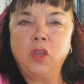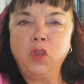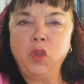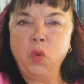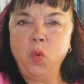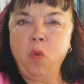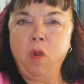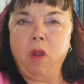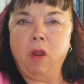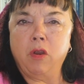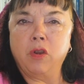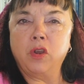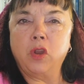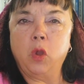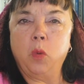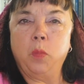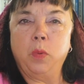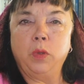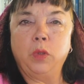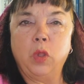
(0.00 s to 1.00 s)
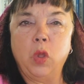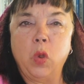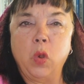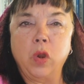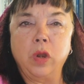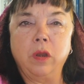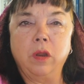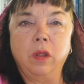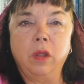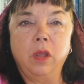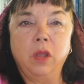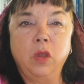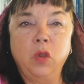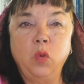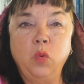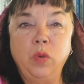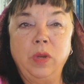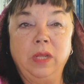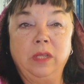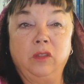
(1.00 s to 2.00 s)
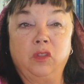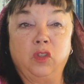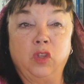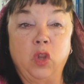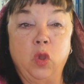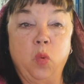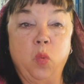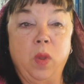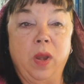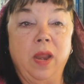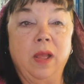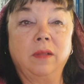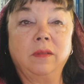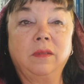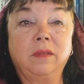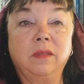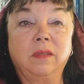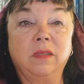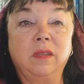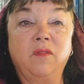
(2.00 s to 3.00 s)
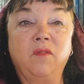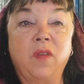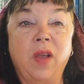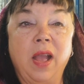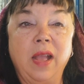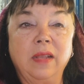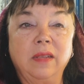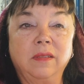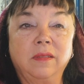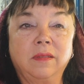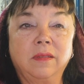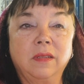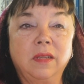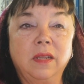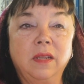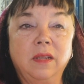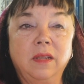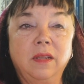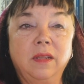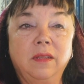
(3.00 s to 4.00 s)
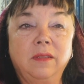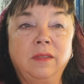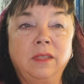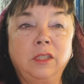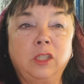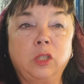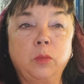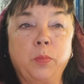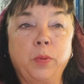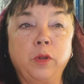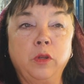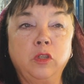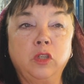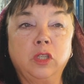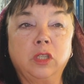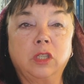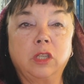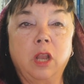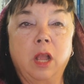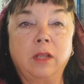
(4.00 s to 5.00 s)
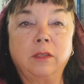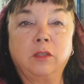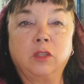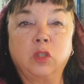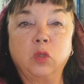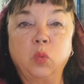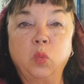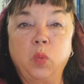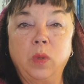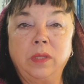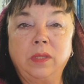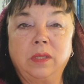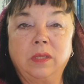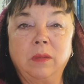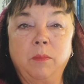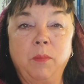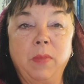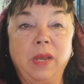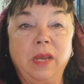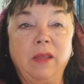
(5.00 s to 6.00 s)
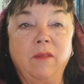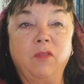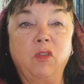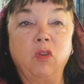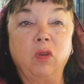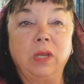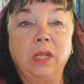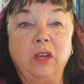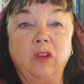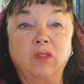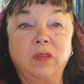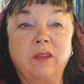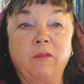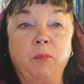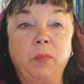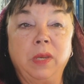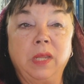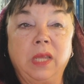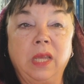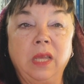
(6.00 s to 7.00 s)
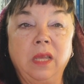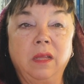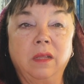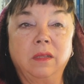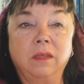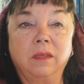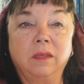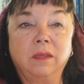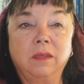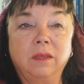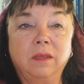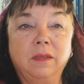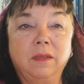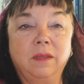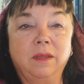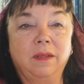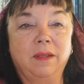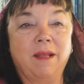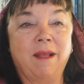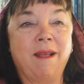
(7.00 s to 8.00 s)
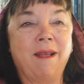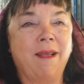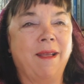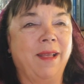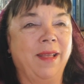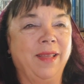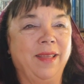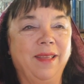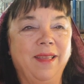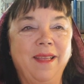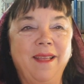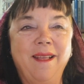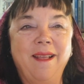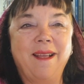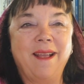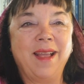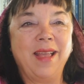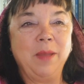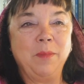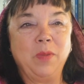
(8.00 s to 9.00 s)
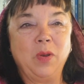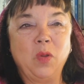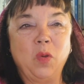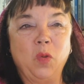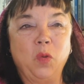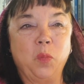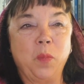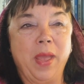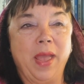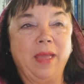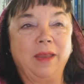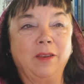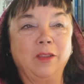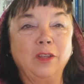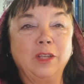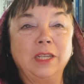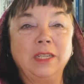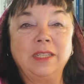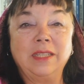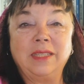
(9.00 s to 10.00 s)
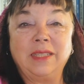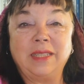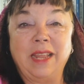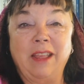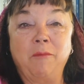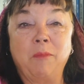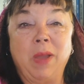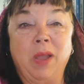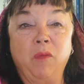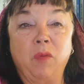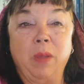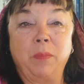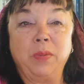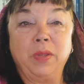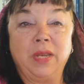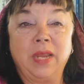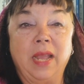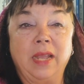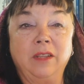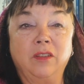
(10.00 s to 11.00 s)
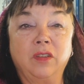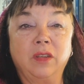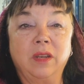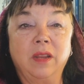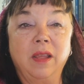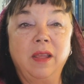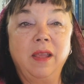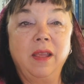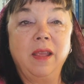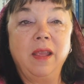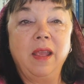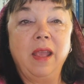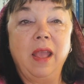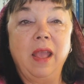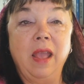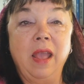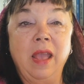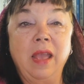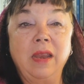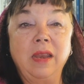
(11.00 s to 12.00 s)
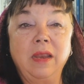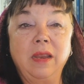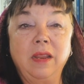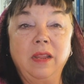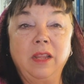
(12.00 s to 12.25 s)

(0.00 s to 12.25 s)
"You are a noble lord who needs no one else's advice. Since the Persians lost their wisdom, many of their leaders have been killed. I am an old man looking to save my reputation, and